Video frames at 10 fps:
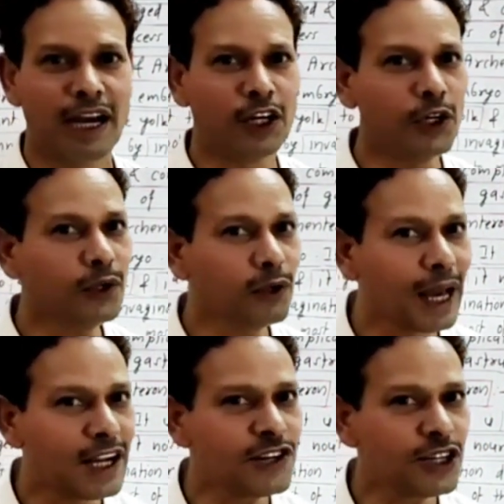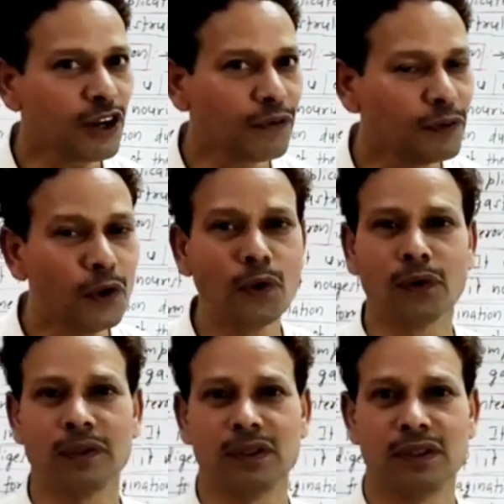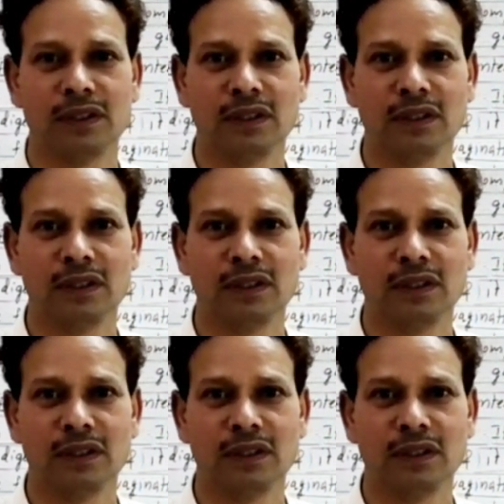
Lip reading: and due to digestion of yolk,